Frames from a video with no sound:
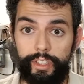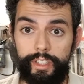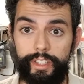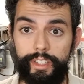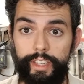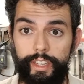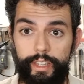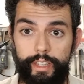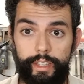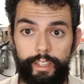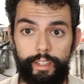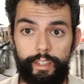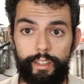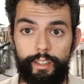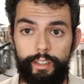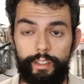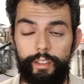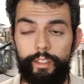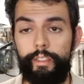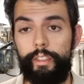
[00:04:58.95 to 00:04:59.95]
see,
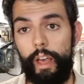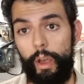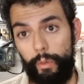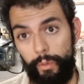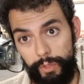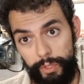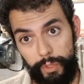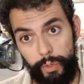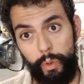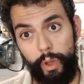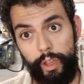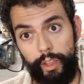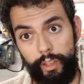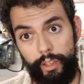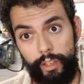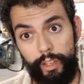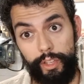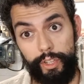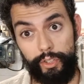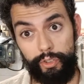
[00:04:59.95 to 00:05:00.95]
that was quite
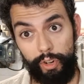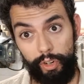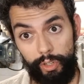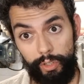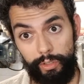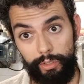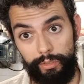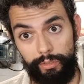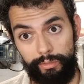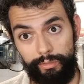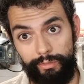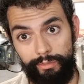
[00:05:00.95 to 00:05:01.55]
a struggle.